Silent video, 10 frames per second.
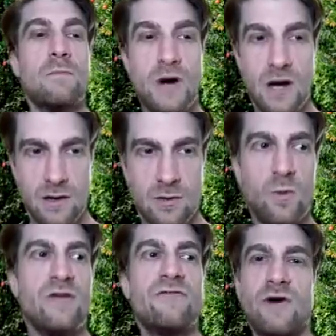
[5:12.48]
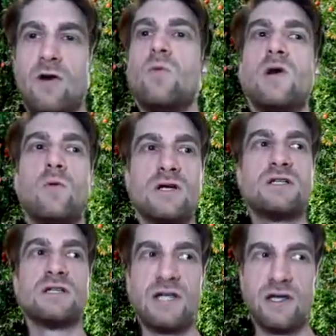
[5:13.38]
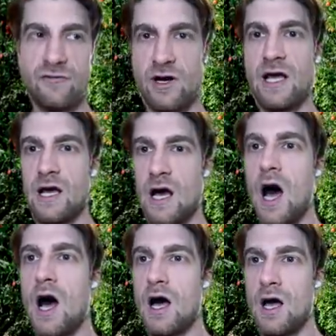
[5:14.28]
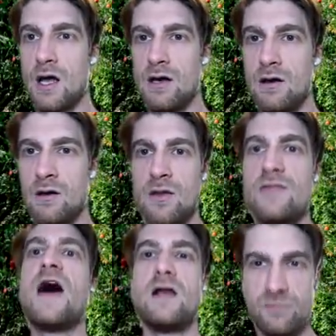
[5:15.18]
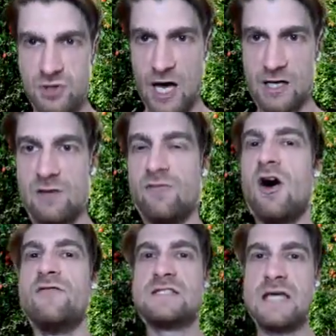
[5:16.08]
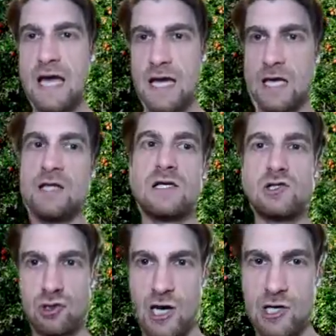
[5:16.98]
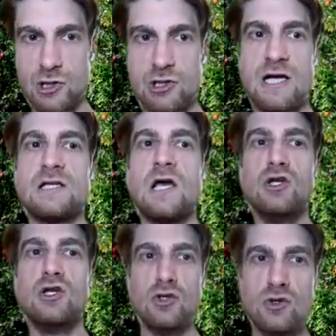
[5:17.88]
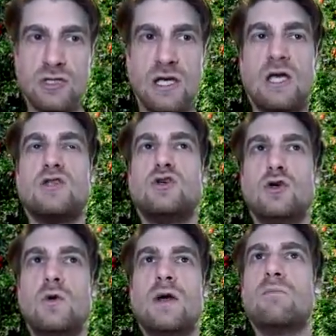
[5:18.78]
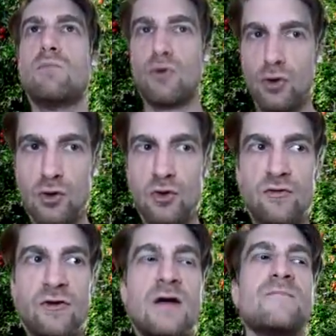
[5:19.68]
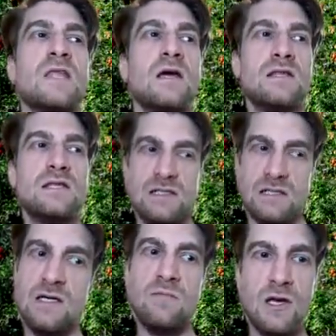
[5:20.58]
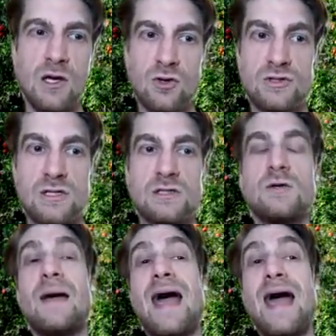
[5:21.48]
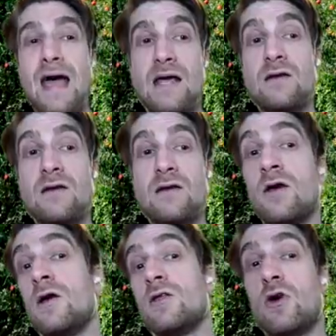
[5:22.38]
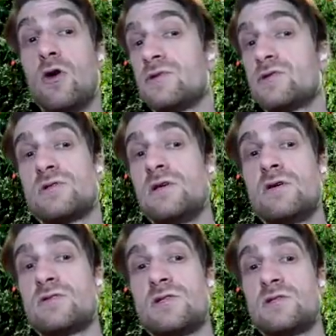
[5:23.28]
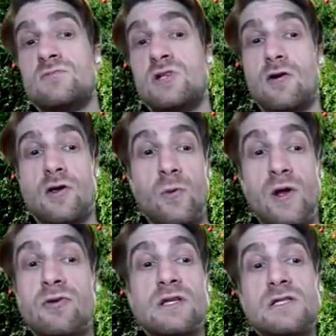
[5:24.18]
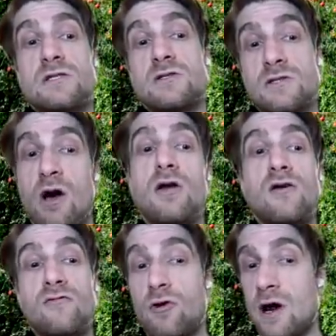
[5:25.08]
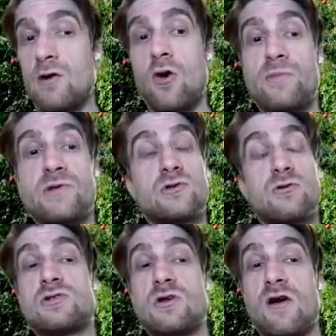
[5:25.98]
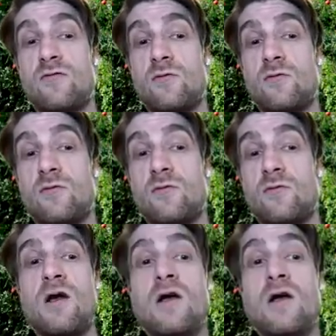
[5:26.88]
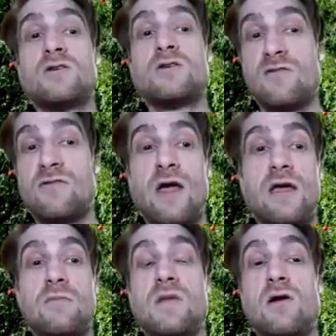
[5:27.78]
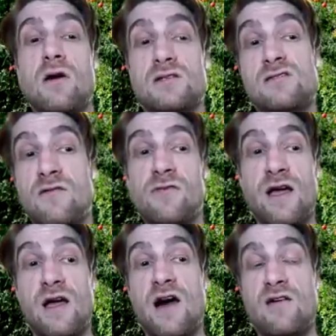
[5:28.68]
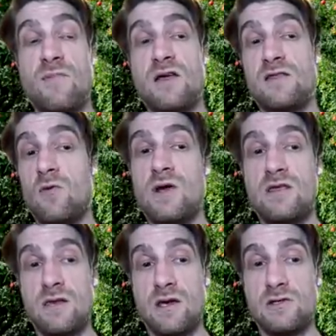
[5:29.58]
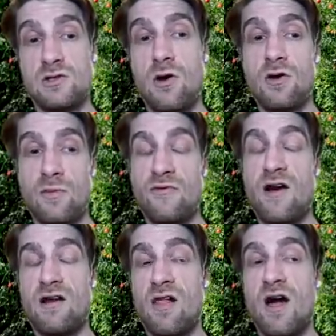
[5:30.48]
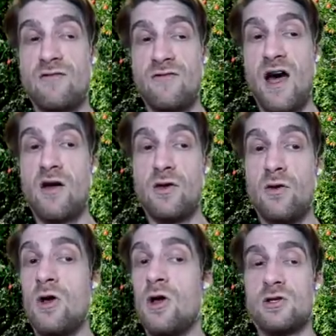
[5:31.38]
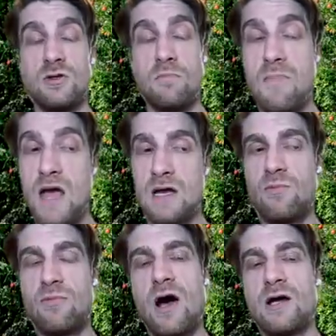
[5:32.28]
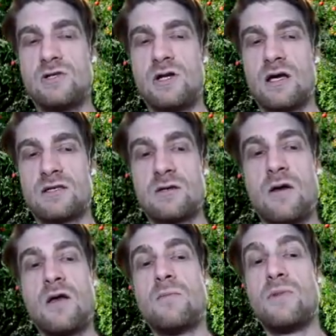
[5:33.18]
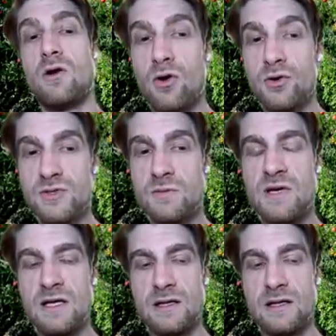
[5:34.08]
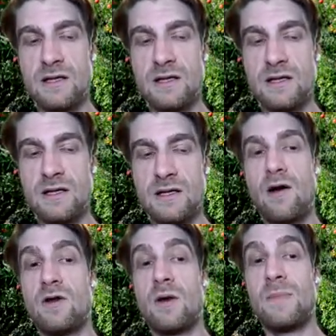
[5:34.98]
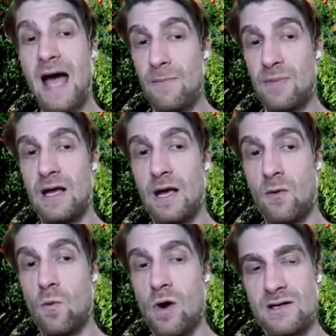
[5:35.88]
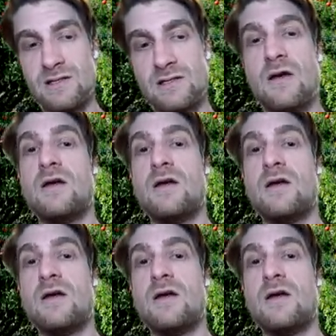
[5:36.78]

but we felt we were delivering on that objective of taking this treasure chest and using it to improve the Steem ecosystem and the open source ecosystem generally. We released a ton of great open source software, stuff like Mira, stuff like Hivemind, that we think is going to provide a lot of value to many projects. But ultimately, what wound up happening was